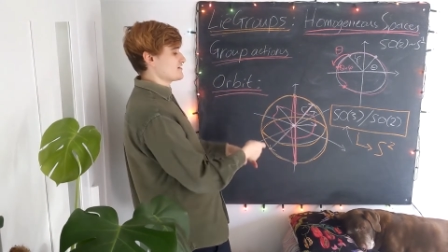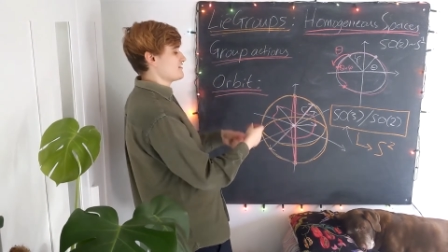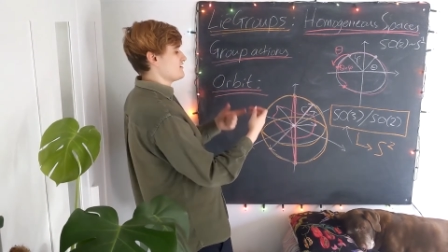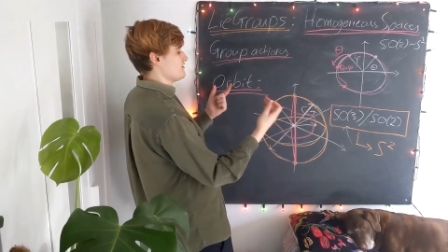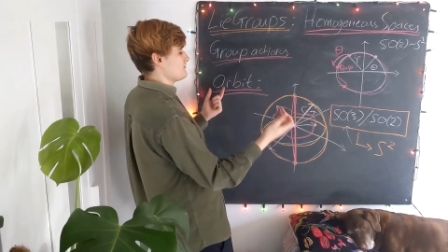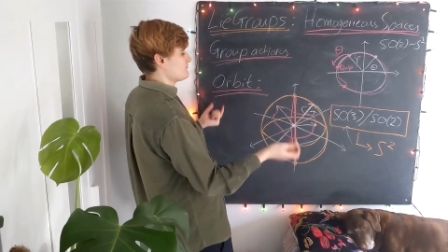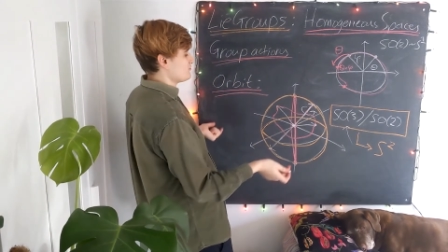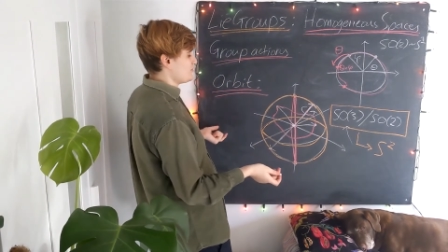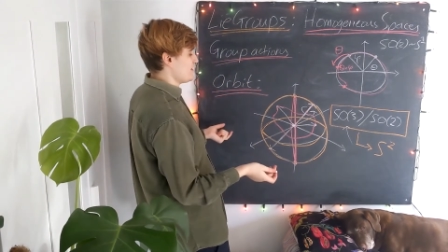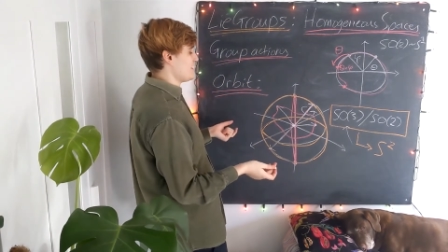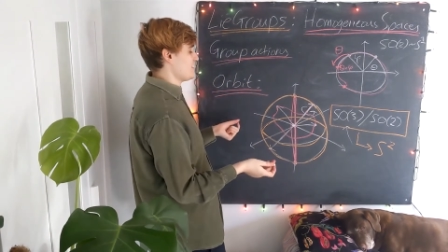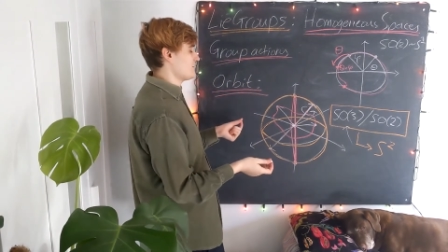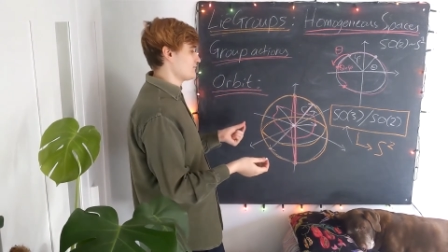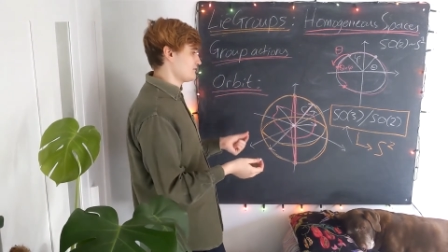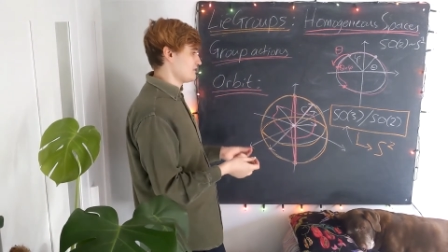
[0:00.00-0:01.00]
are going to
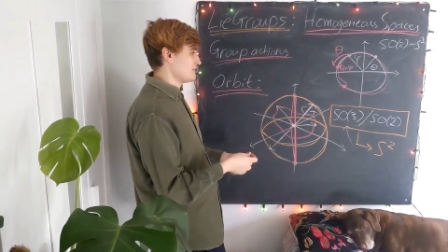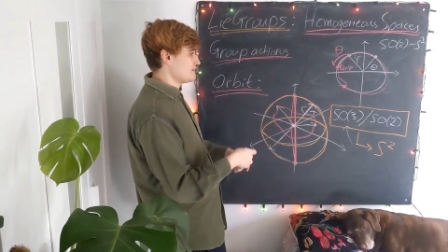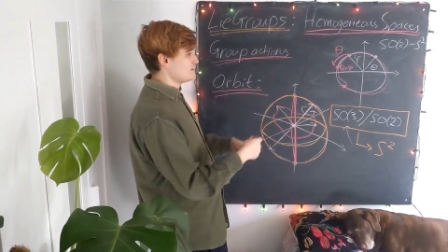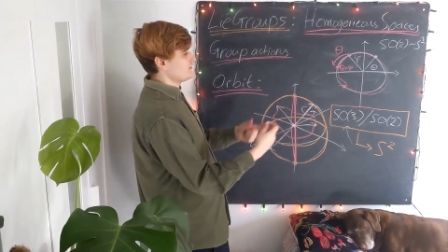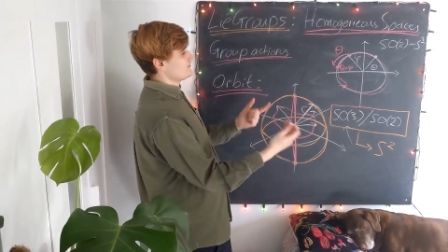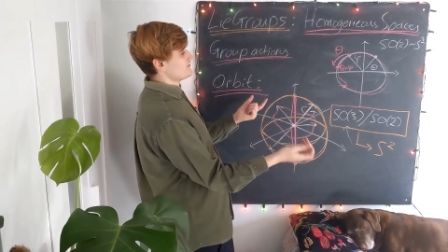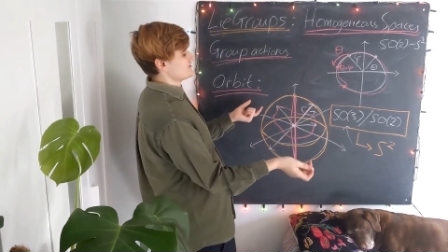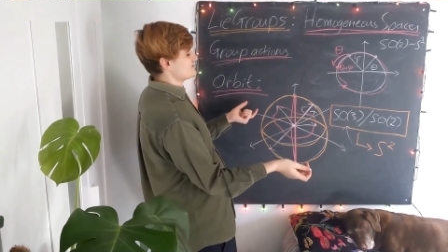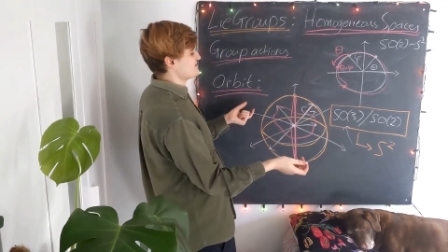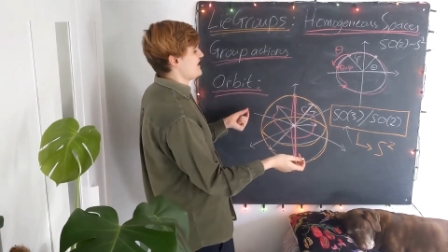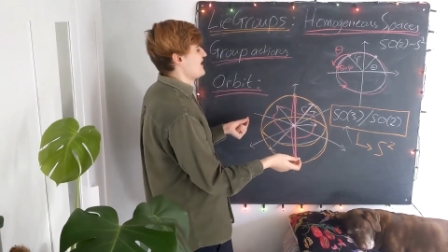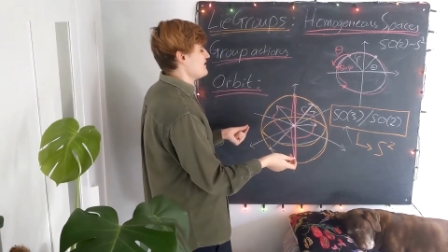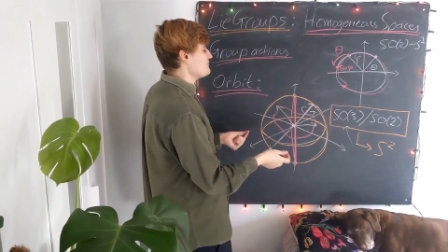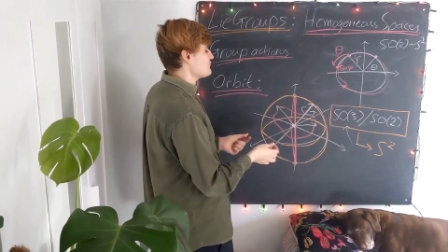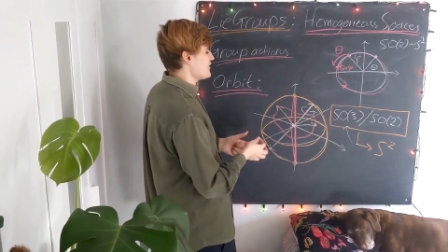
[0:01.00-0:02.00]
be the
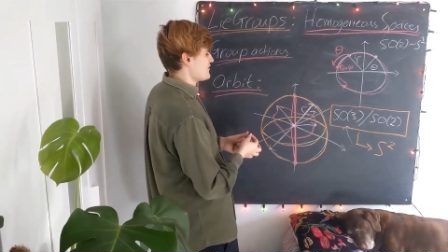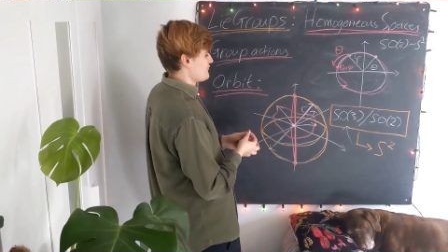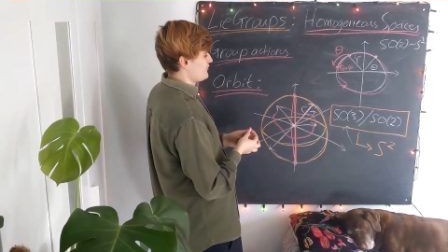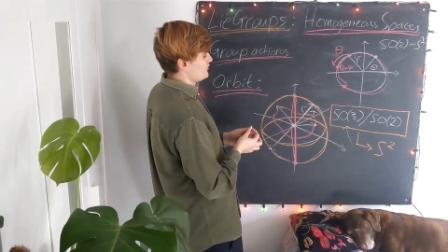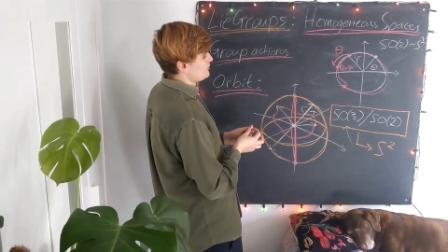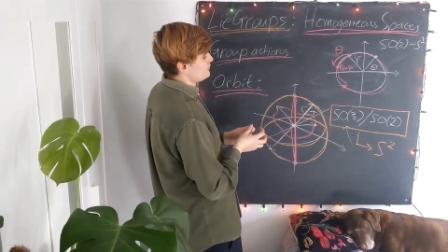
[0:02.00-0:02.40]
same whether or